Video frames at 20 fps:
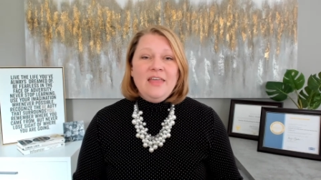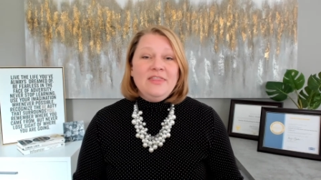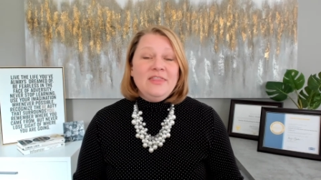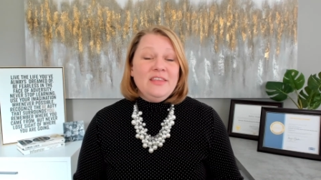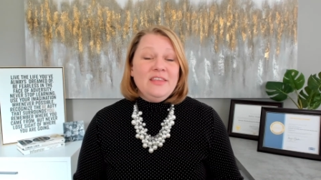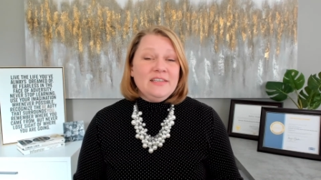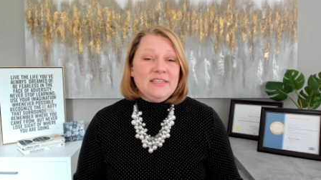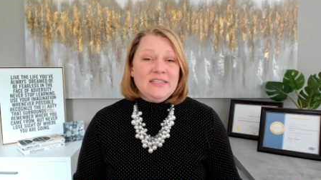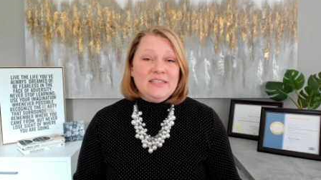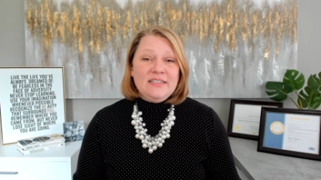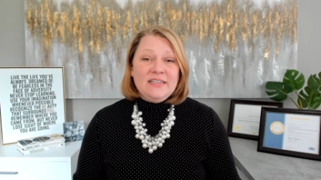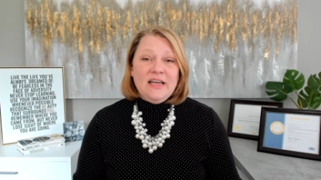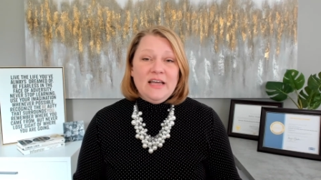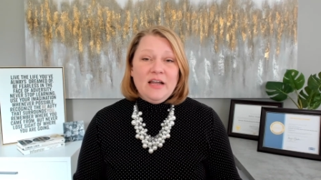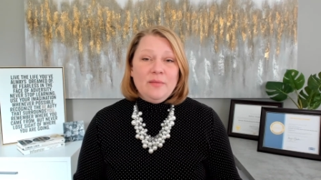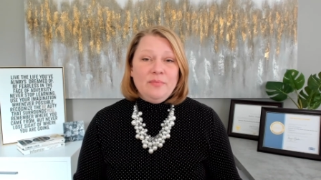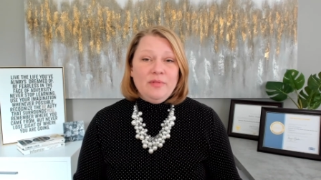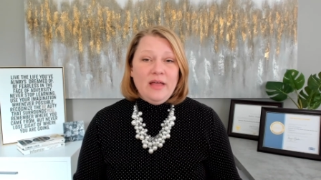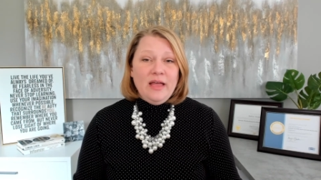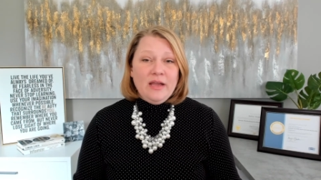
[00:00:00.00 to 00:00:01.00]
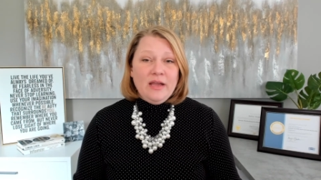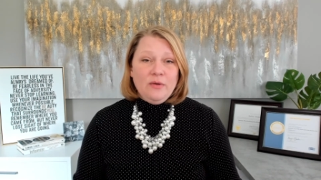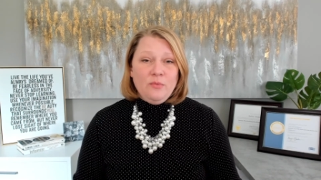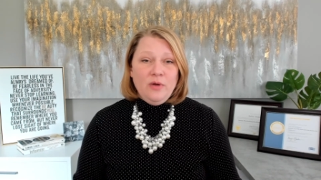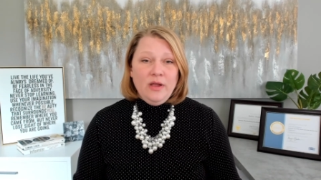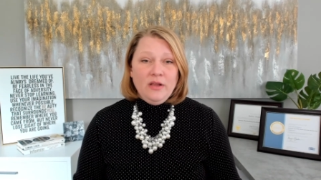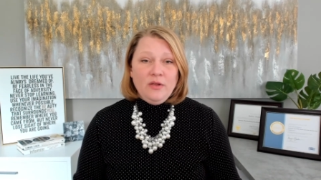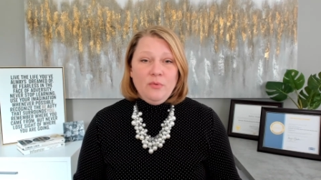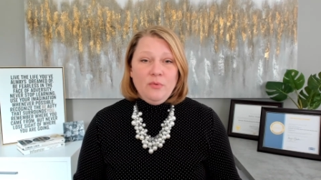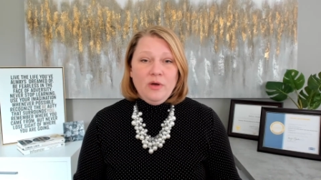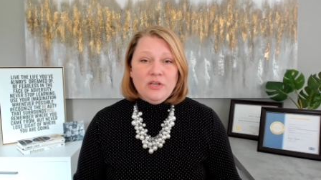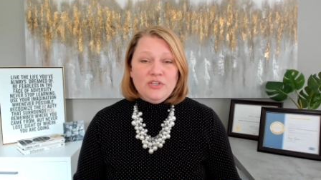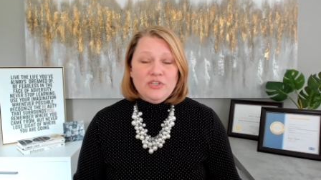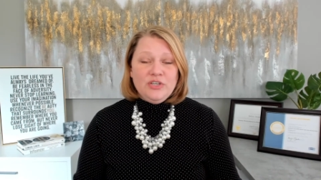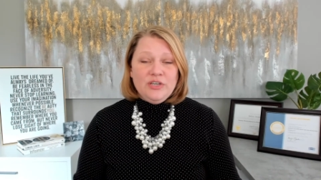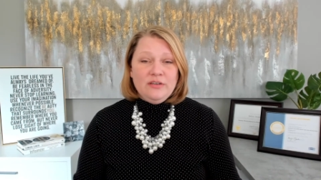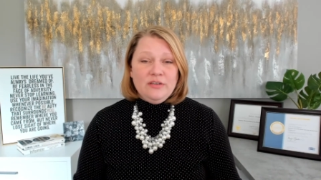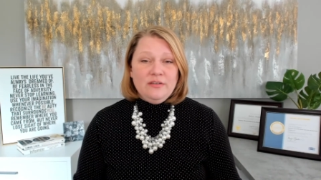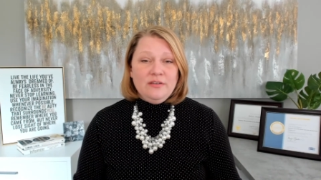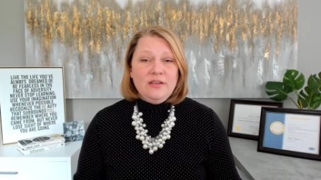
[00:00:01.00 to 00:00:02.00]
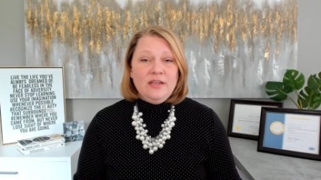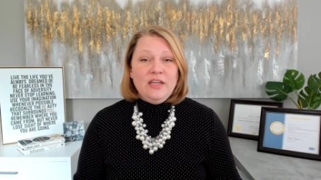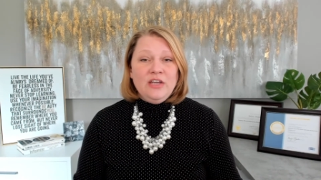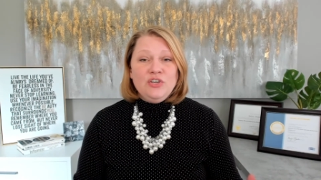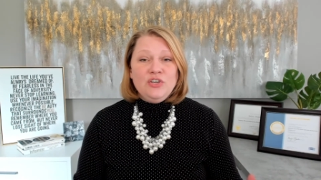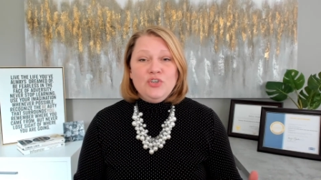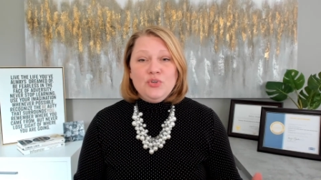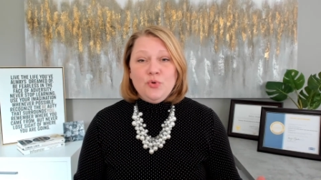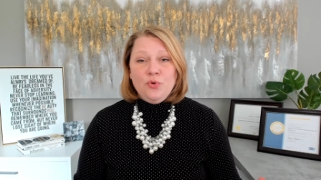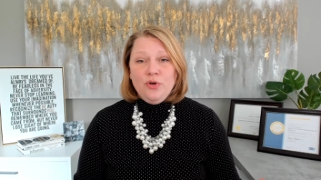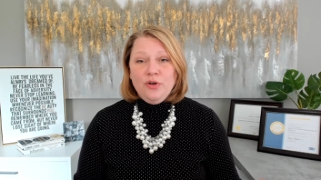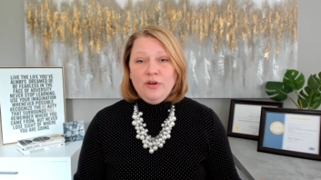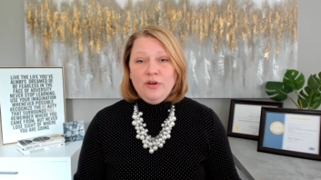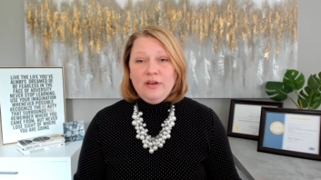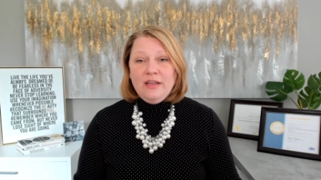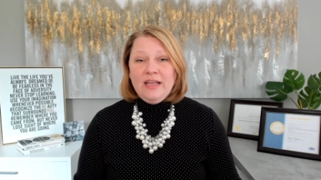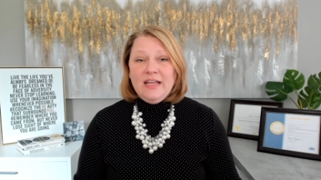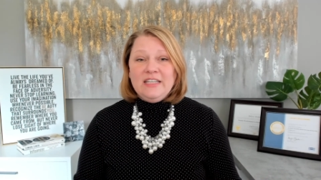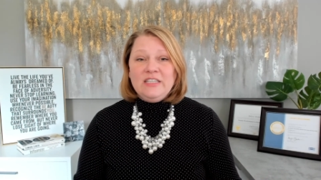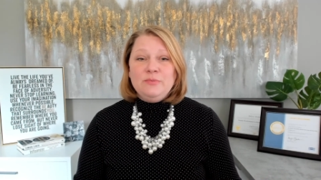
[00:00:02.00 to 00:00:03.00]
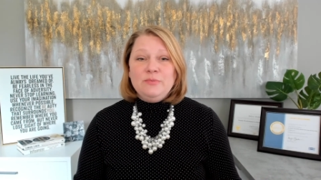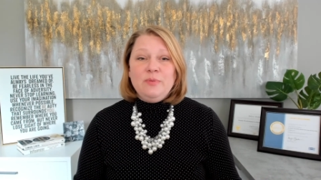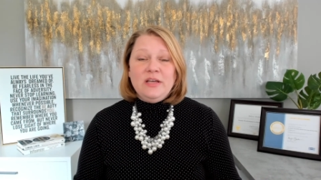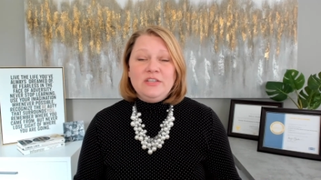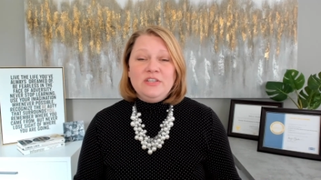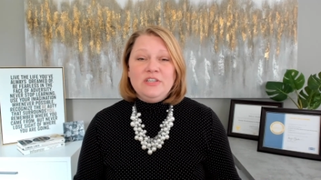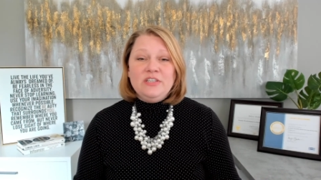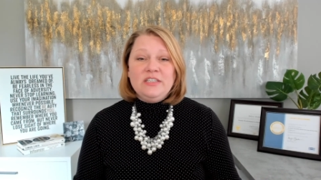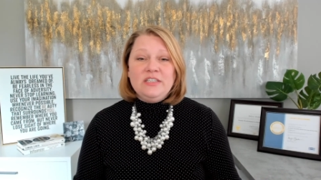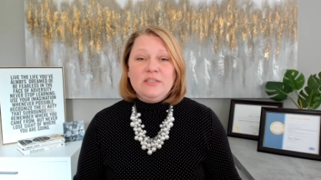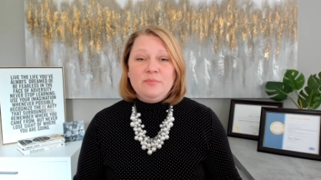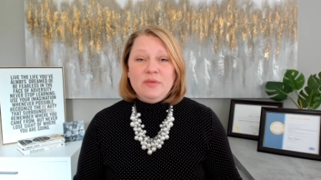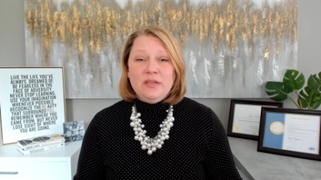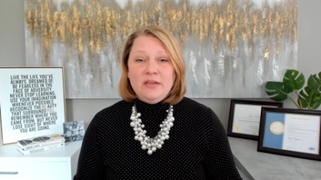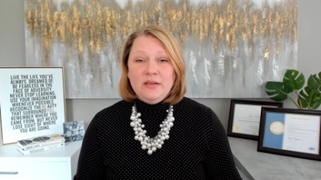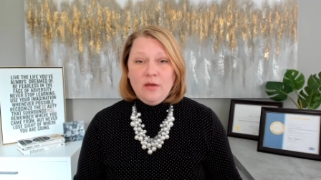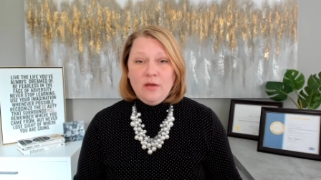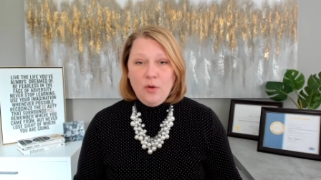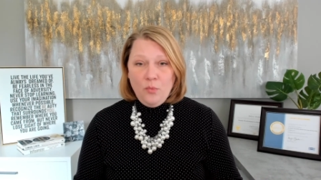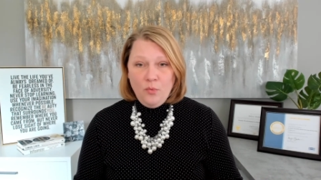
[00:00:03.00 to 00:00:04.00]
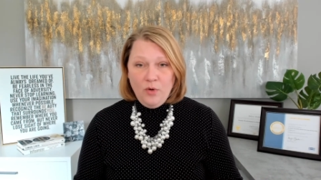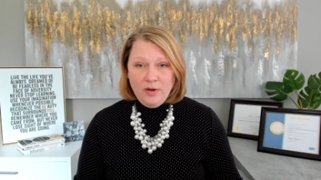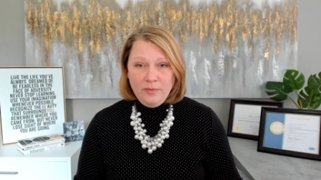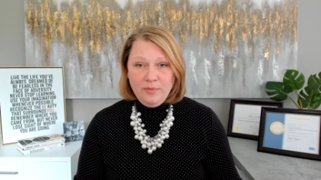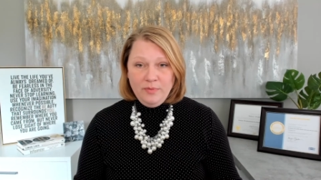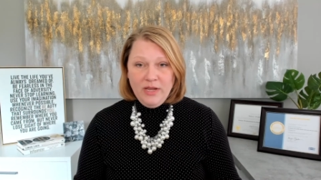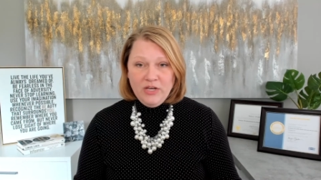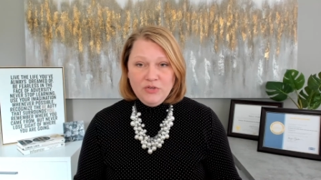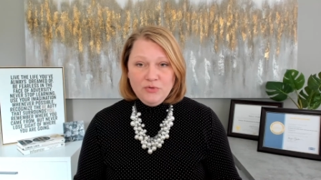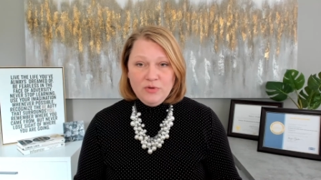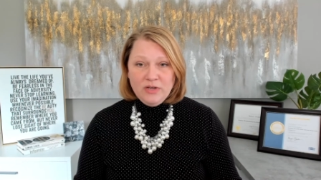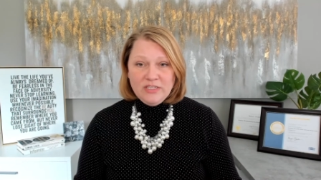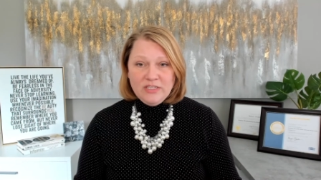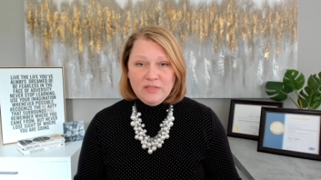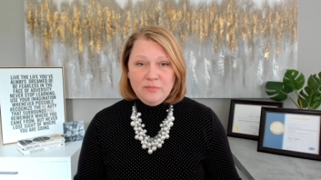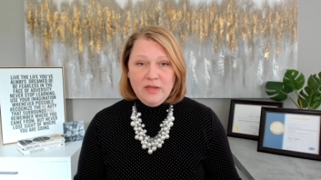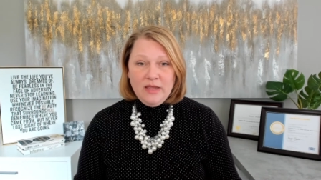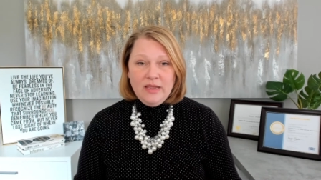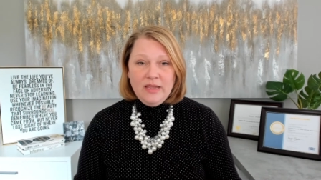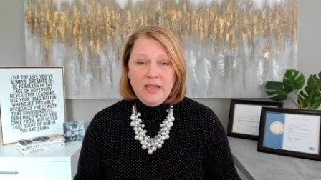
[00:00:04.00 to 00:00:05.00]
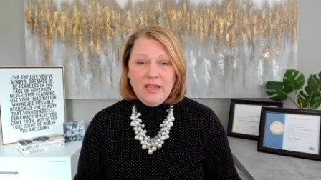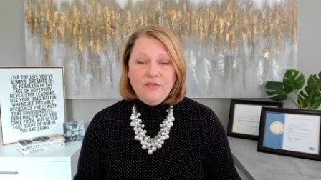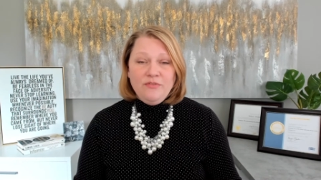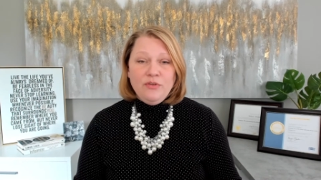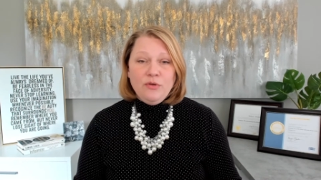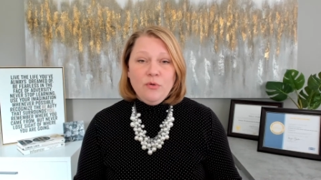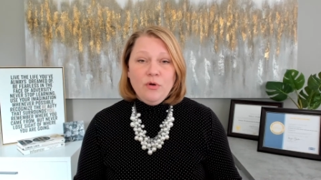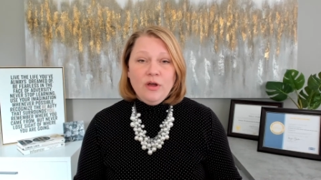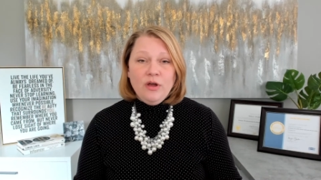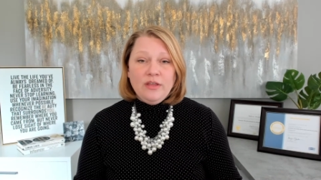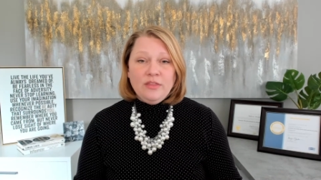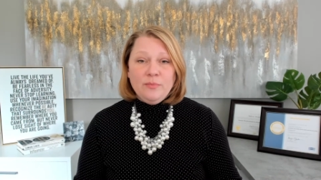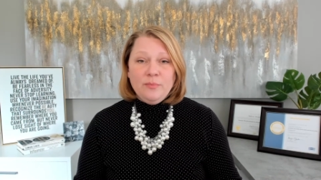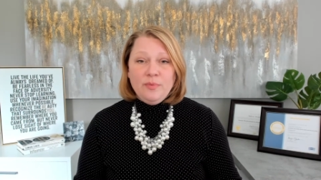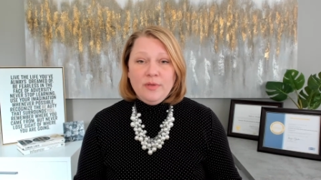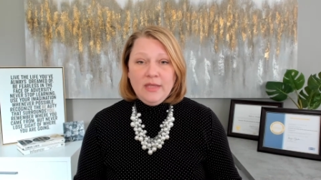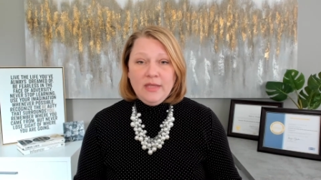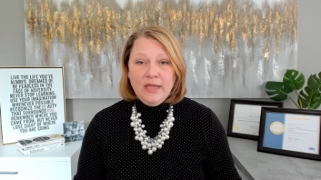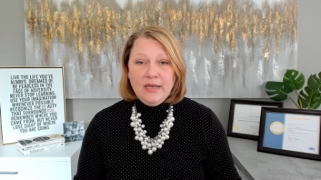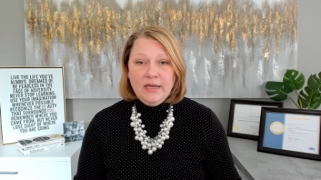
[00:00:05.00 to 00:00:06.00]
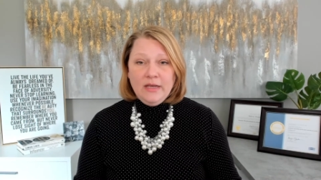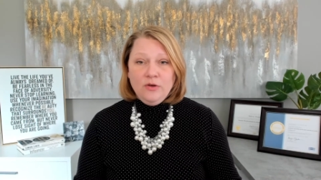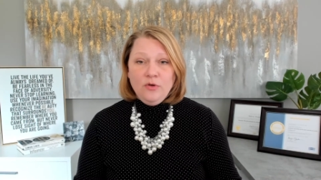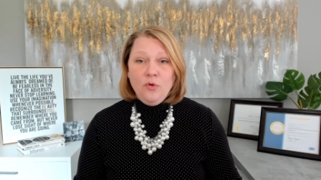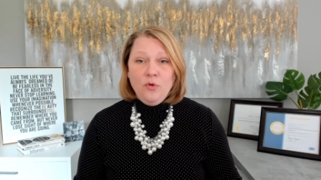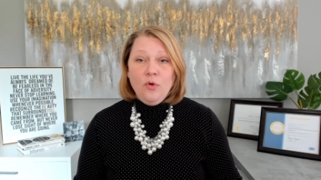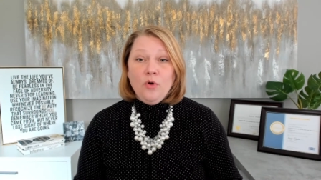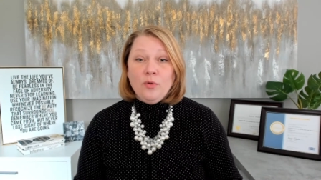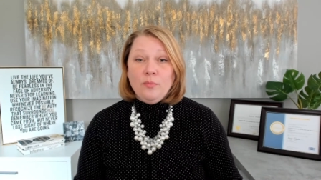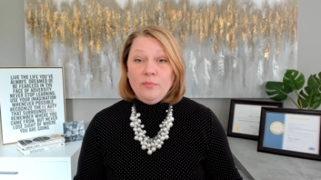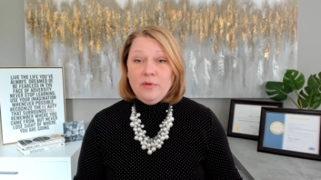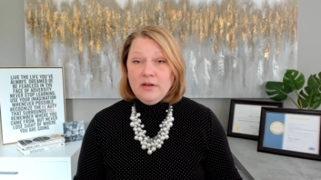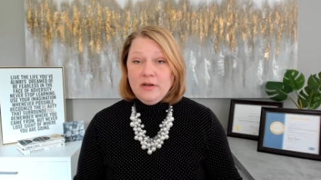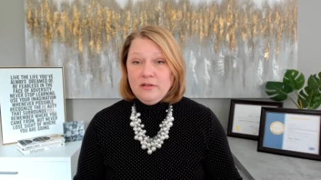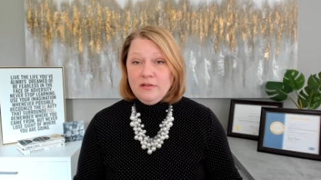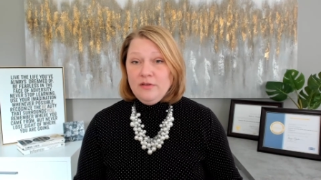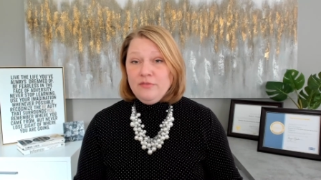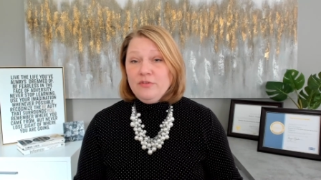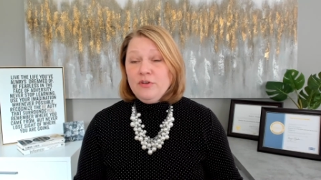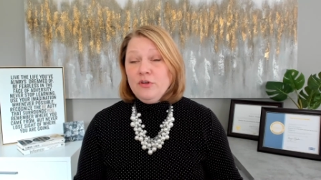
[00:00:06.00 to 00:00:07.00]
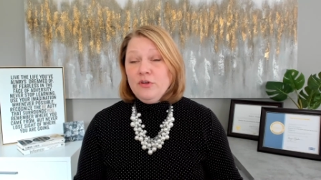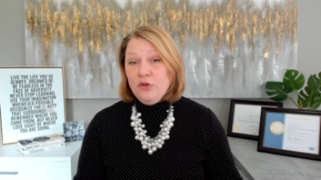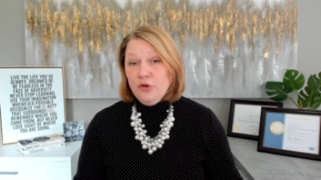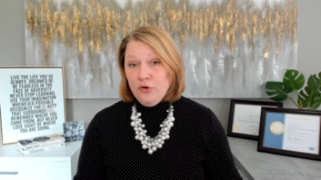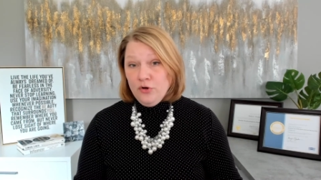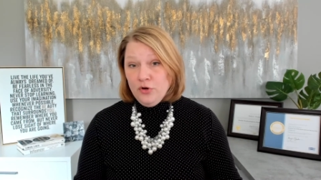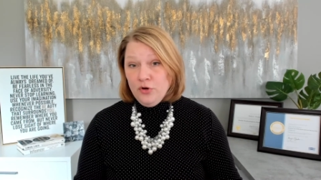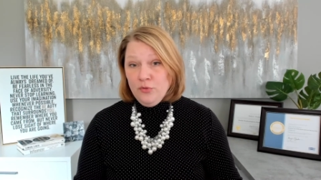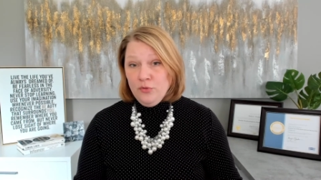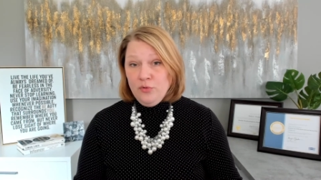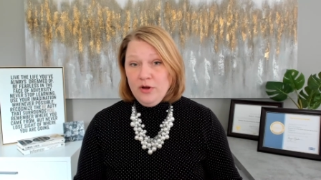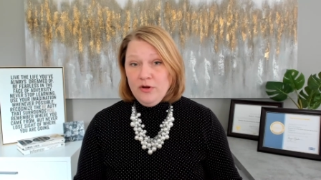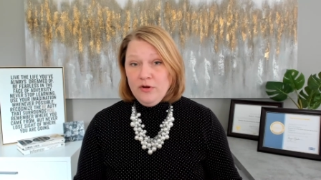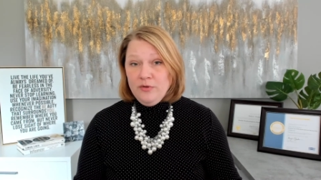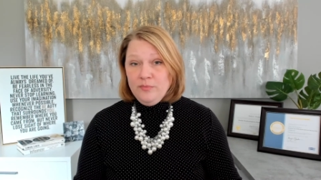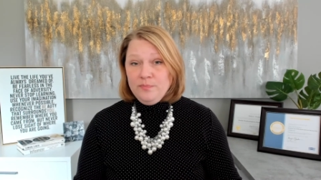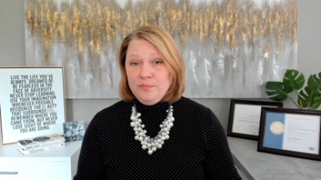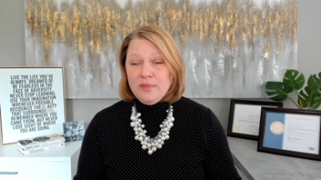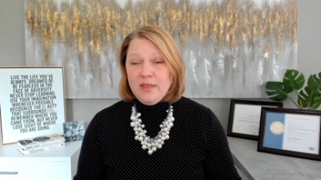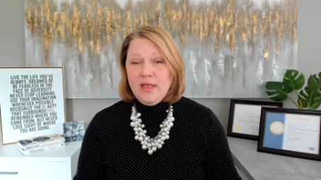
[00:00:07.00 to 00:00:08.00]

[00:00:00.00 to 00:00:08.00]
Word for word: This is not a black and white question. In short, it's best to submit a one page resume if you are in the beginning or middle of your career.